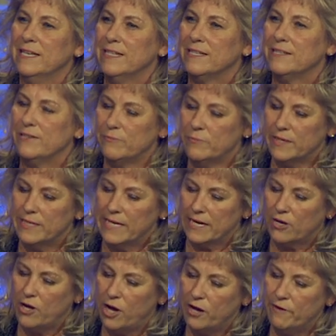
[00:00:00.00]
you know, when
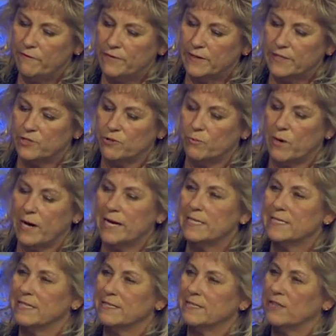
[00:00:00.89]
that conflict
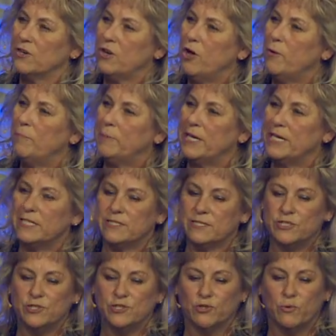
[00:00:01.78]
arises and all
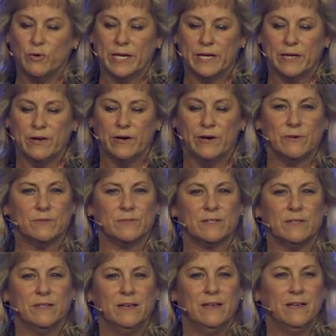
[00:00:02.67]
peace and joy
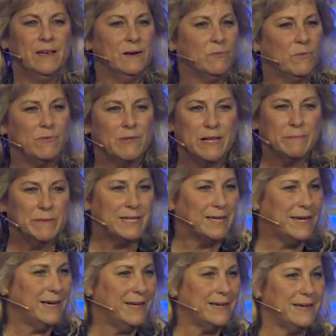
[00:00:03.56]
goes. Well, let me
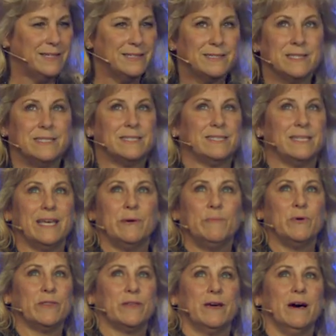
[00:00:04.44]
tell you, it's the
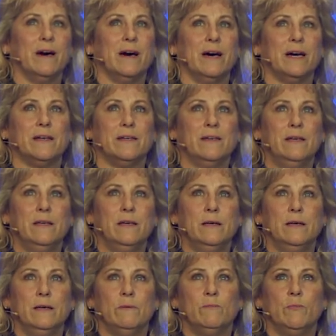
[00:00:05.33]
same with God.
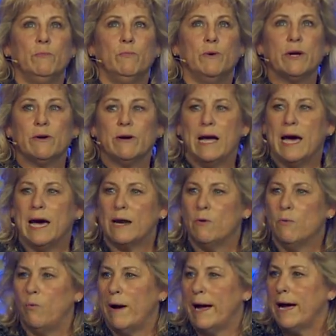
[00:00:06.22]
When we're out
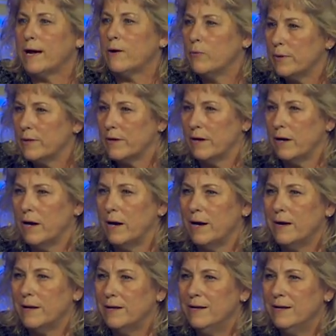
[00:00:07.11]
of whack with God,